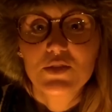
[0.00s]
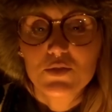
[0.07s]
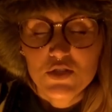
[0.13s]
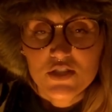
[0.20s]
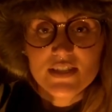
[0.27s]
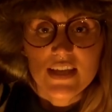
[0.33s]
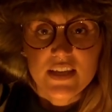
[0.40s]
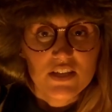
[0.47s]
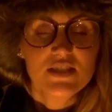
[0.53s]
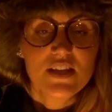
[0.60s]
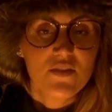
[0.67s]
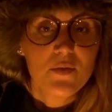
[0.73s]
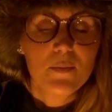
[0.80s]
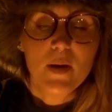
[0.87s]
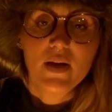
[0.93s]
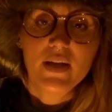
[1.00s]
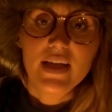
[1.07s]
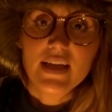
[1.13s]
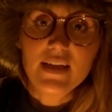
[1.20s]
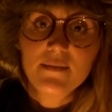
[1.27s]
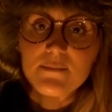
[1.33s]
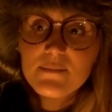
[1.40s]
You just get yourself a
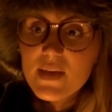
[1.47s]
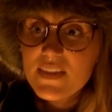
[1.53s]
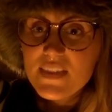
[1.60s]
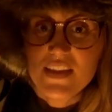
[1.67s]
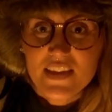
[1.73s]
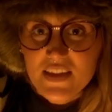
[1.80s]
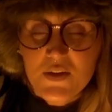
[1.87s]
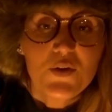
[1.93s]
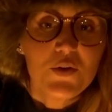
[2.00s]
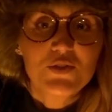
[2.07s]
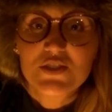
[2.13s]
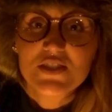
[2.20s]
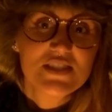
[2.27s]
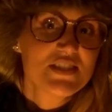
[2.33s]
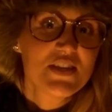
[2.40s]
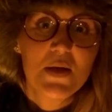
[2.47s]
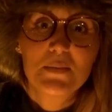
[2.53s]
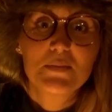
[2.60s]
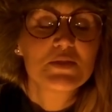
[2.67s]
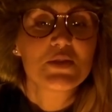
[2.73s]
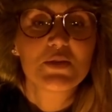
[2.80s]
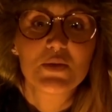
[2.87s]
bucket and then they all just
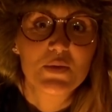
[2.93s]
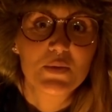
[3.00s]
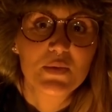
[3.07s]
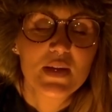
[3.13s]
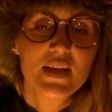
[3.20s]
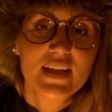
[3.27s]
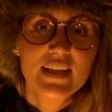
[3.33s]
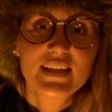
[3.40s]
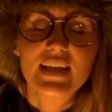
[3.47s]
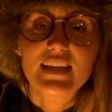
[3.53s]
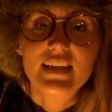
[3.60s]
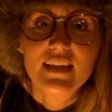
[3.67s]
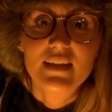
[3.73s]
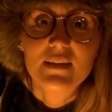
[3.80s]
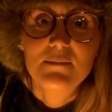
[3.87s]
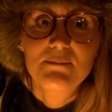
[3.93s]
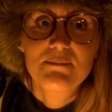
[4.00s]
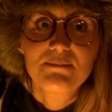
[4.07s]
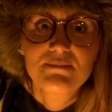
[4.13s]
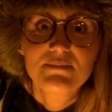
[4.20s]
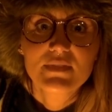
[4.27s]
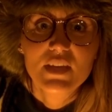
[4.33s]
come to you. Like
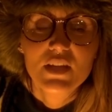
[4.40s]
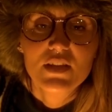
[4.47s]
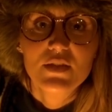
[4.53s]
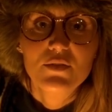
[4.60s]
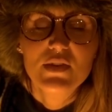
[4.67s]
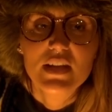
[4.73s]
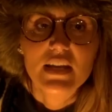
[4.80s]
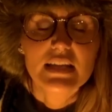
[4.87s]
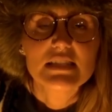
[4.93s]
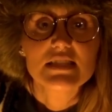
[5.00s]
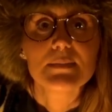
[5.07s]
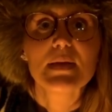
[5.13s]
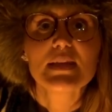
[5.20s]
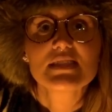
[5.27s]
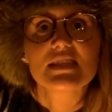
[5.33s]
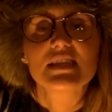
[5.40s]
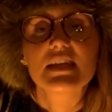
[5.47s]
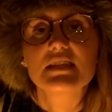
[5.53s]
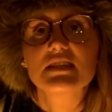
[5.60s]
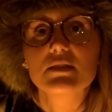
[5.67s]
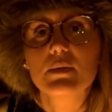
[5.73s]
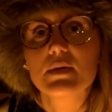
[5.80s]
the real like
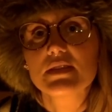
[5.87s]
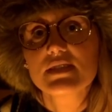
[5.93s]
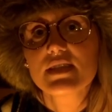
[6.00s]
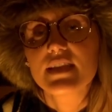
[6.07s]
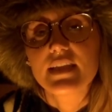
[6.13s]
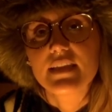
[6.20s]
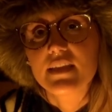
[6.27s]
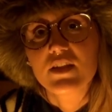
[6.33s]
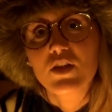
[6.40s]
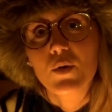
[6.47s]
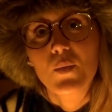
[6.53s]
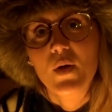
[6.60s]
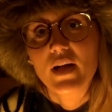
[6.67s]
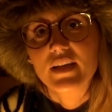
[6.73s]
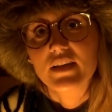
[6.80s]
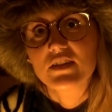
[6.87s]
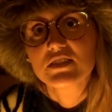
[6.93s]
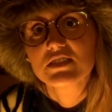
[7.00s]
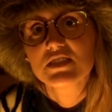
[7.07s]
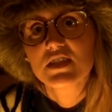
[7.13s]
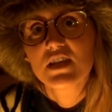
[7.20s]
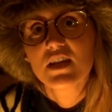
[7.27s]
domesticated ones, aren't they? They're not
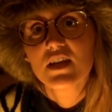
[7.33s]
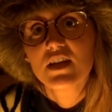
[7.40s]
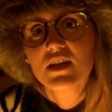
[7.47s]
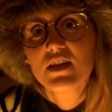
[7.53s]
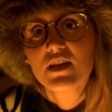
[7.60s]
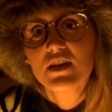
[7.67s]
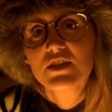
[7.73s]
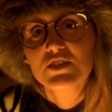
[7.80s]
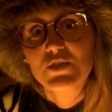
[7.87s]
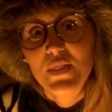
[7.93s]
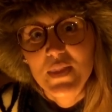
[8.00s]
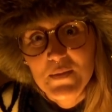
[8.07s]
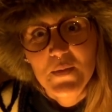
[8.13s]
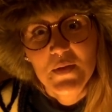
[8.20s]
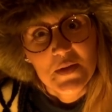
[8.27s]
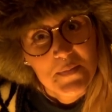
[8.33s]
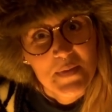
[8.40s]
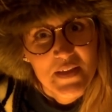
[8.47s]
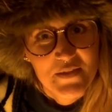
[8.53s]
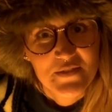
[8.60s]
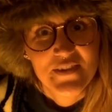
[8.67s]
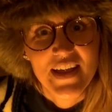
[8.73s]
wild. Yeah. So they want to
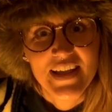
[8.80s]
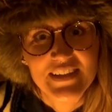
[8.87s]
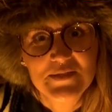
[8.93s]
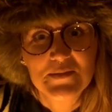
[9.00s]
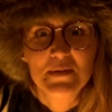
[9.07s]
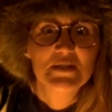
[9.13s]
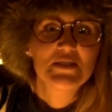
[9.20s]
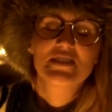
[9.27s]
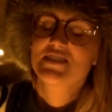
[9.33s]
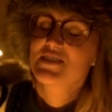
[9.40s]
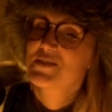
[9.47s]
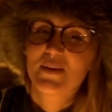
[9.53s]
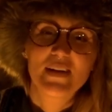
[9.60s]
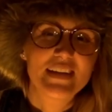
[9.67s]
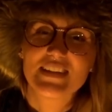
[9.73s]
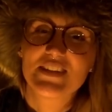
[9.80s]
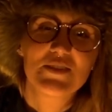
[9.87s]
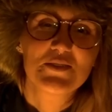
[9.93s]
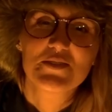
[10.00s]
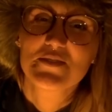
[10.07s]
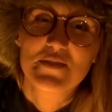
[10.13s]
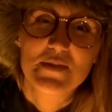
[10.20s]
be a friend, which is great
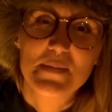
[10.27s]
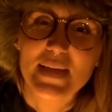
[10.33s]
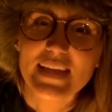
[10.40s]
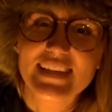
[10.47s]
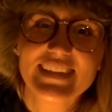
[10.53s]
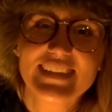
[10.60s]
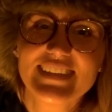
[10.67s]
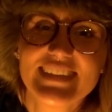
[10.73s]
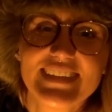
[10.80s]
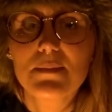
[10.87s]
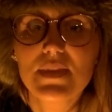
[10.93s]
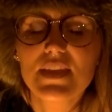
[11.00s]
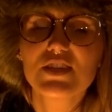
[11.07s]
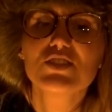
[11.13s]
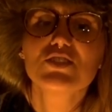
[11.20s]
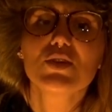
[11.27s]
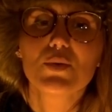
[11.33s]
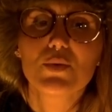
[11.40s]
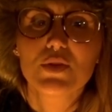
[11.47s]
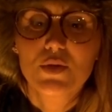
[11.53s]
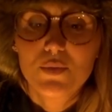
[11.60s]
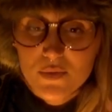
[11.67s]
news for me. They're nice,
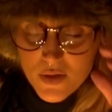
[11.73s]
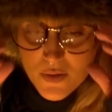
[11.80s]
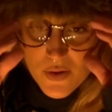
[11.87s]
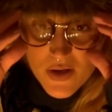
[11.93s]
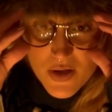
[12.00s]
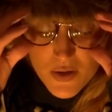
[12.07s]
so cute though.